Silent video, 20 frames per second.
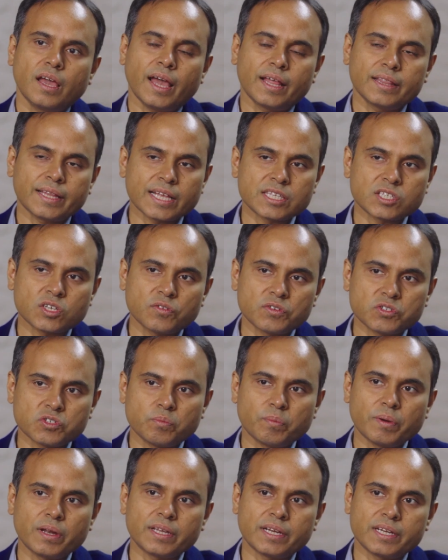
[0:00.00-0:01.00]
and that's how we
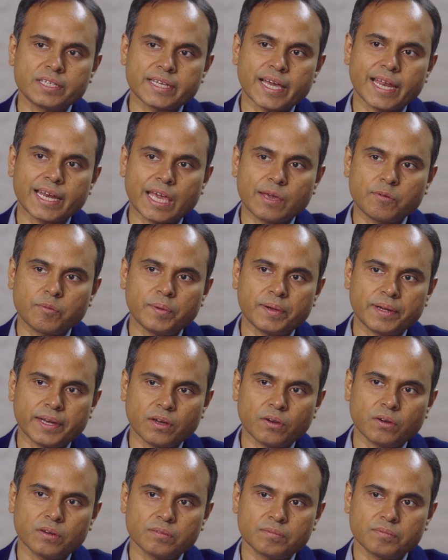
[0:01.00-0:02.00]
should build the design capability
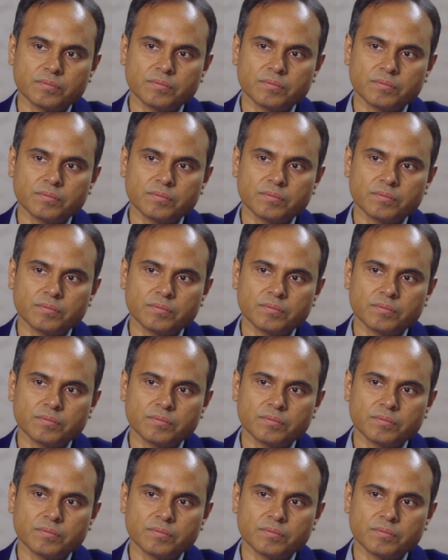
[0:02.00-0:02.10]
on.